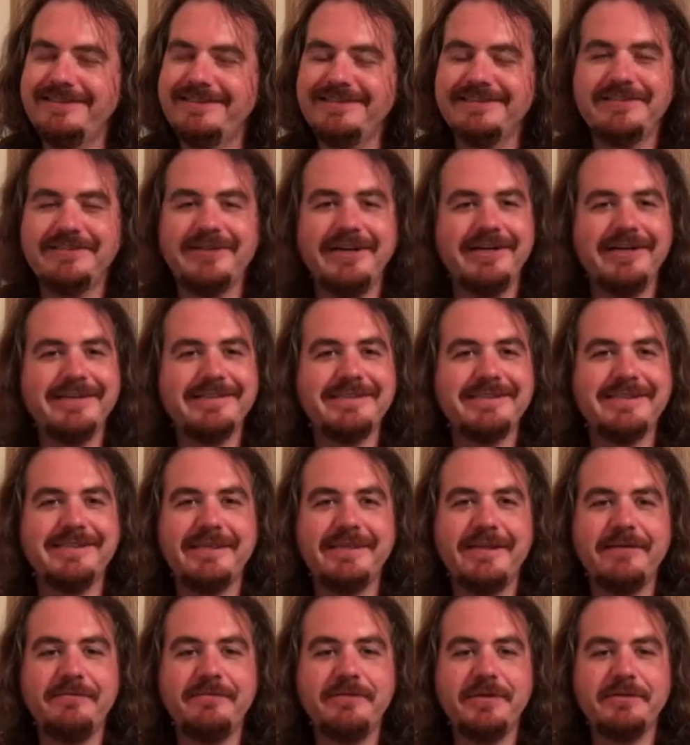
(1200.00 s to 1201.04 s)
trying to sell
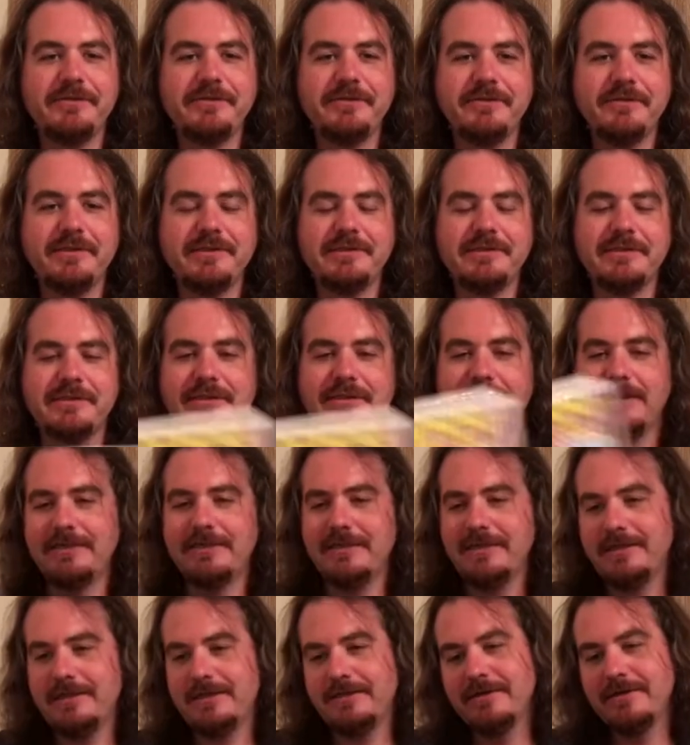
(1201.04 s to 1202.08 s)
that futuristic thing
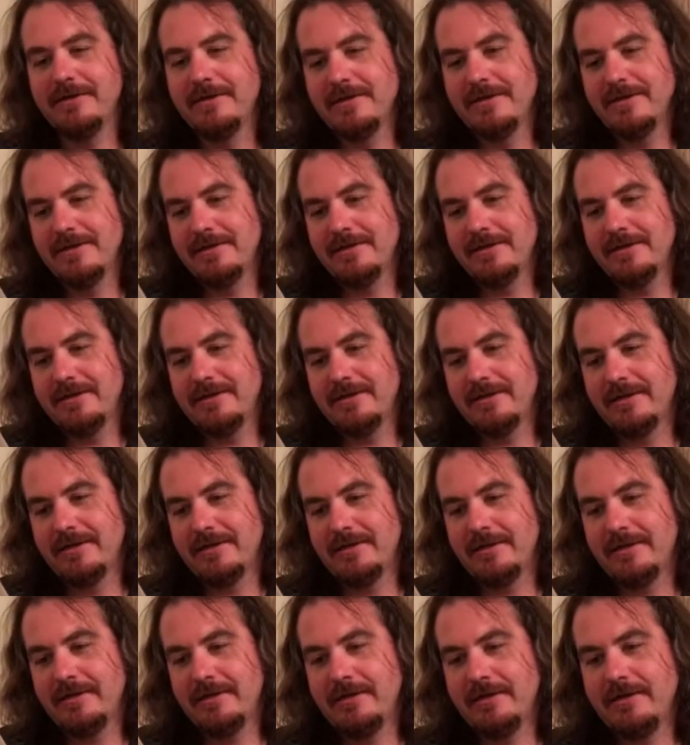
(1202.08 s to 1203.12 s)
again.
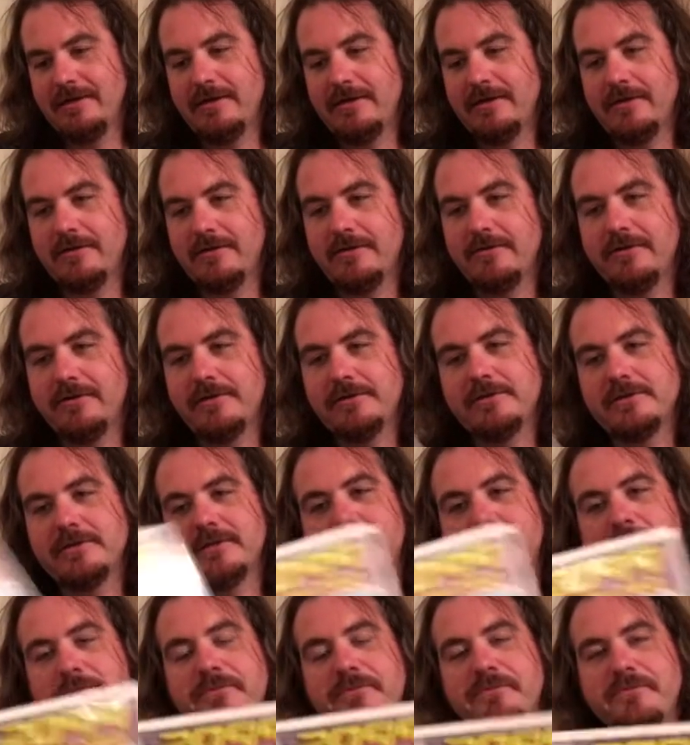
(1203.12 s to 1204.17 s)
Of course,
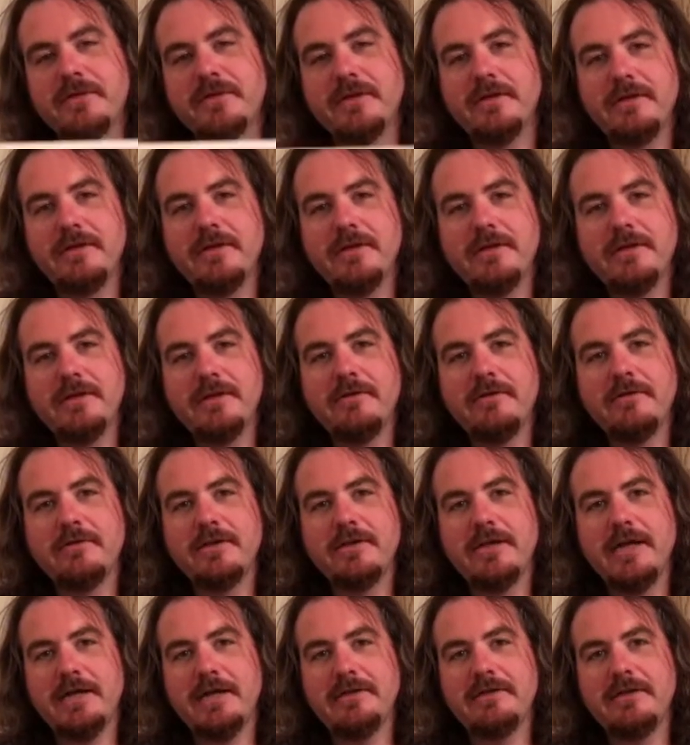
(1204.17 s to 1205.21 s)

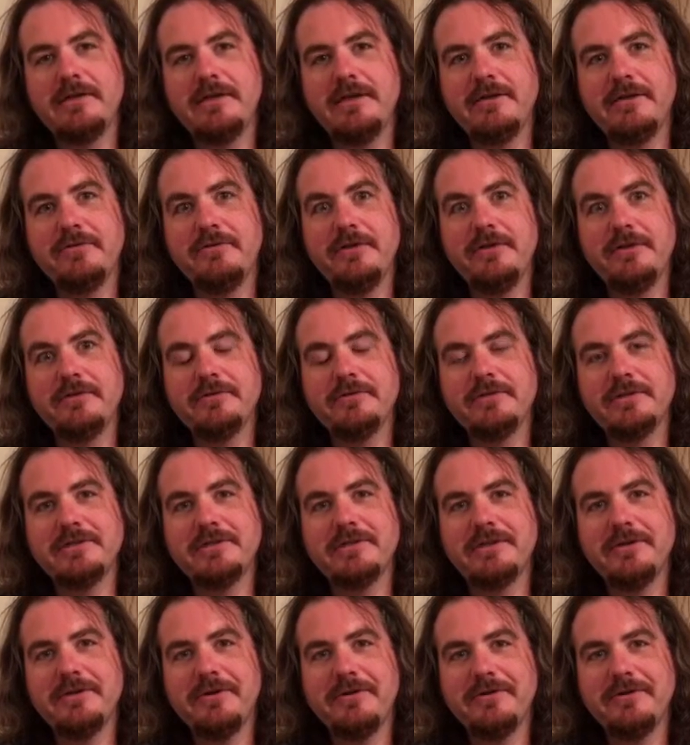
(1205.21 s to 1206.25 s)
we got the
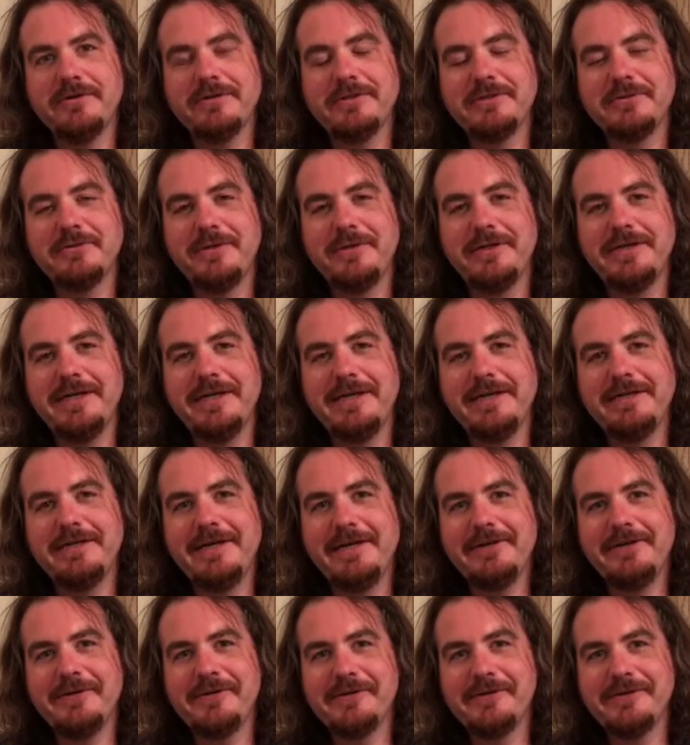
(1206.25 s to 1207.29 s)
futuristic Hulk, the
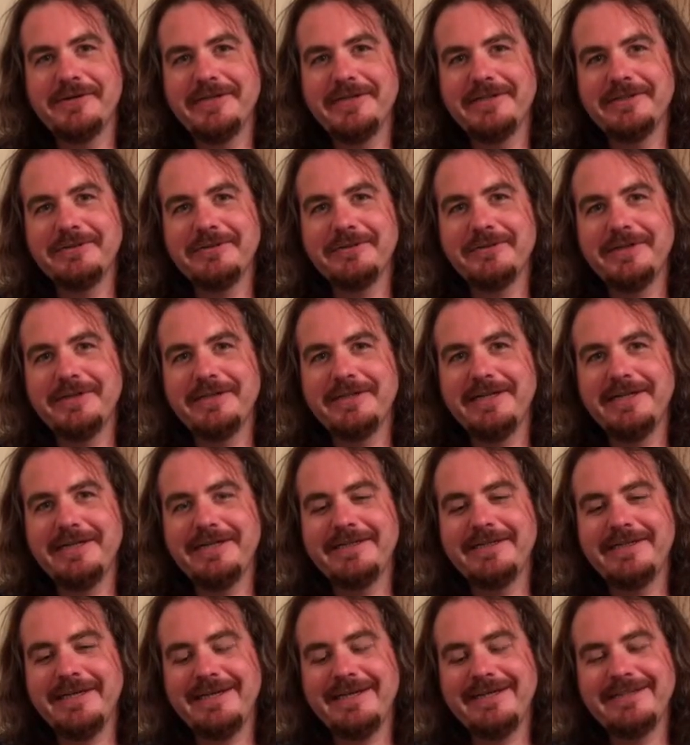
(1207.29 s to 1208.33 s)
2099 Hulk, and the
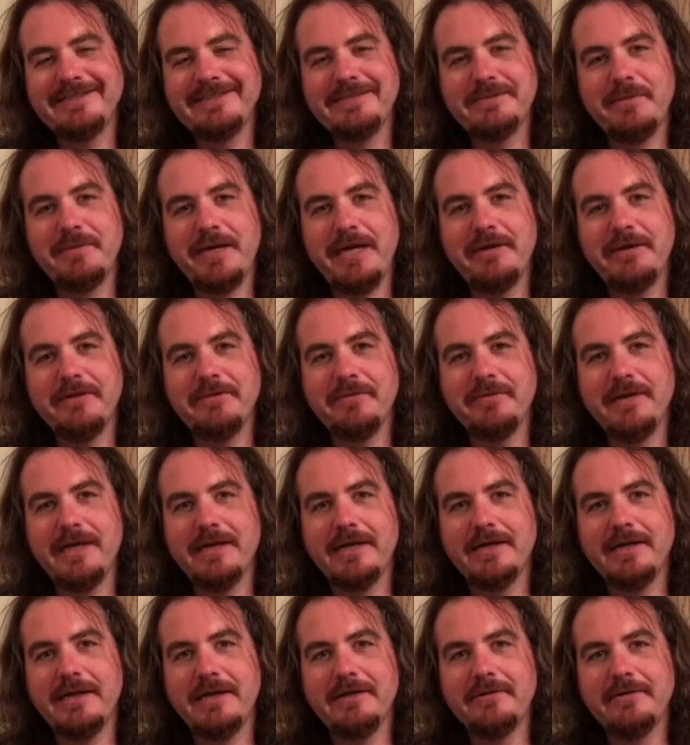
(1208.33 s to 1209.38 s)
2099
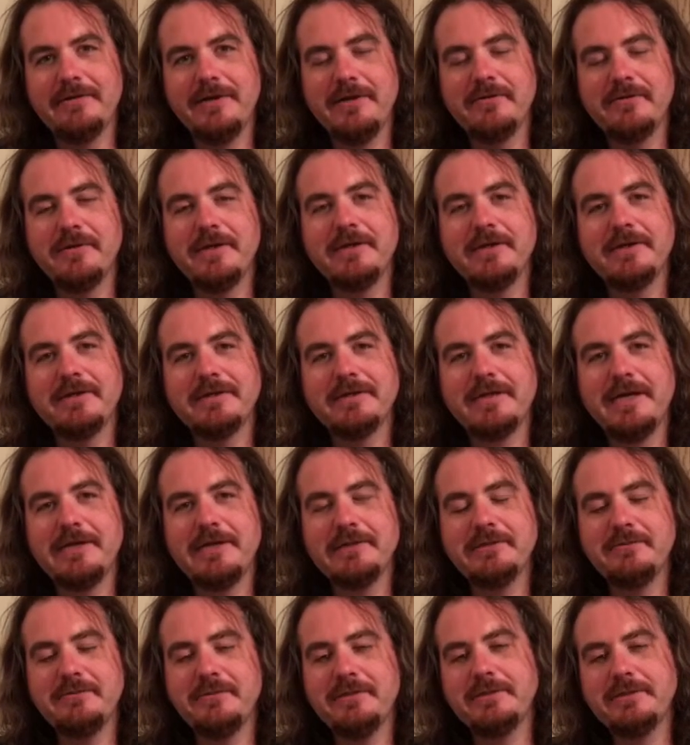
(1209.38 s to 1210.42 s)
Spider-Man. I don't know, the
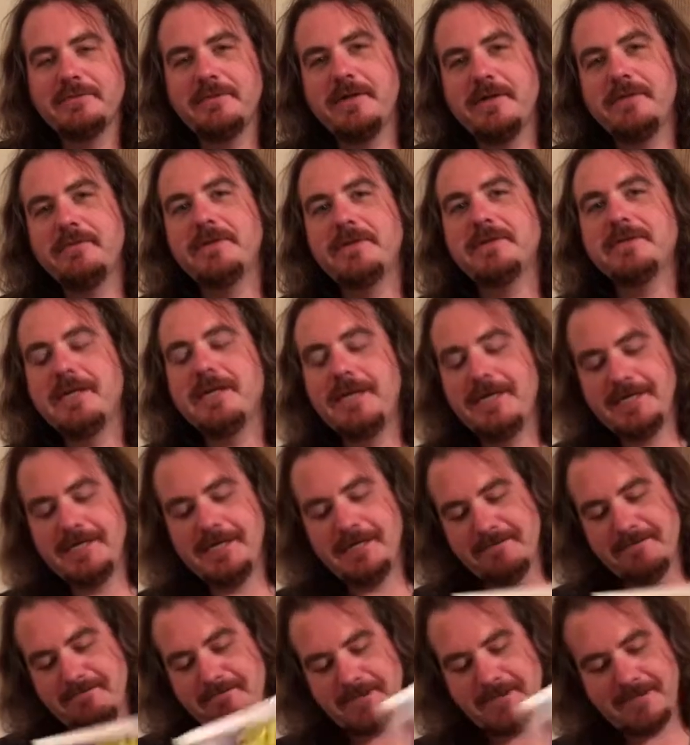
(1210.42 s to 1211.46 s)
costume on Spider-Man's kind of
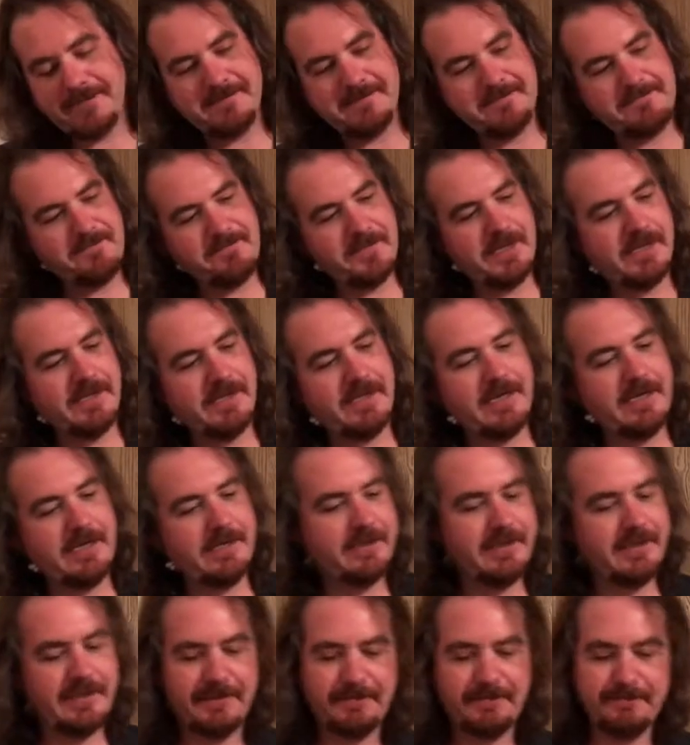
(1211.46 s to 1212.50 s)
neat. I kind
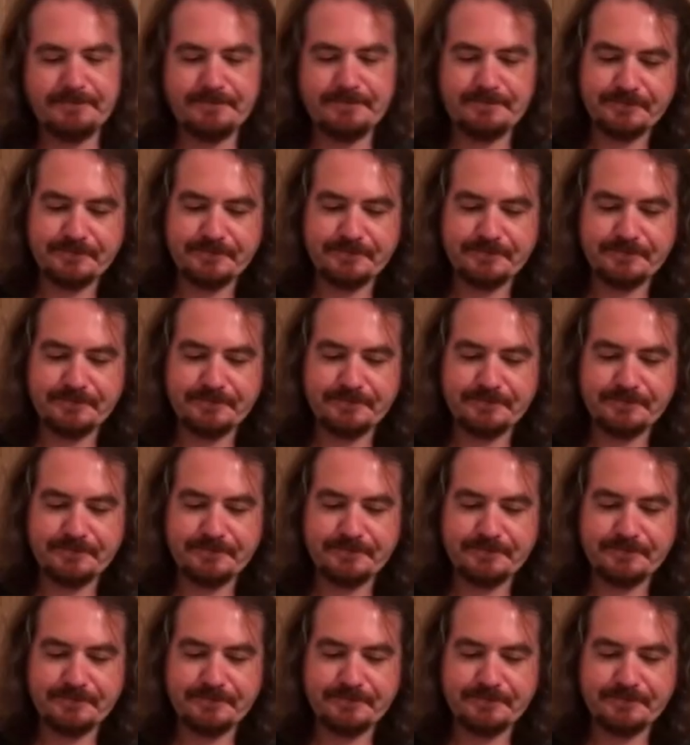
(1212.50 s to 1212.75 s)
of dig it.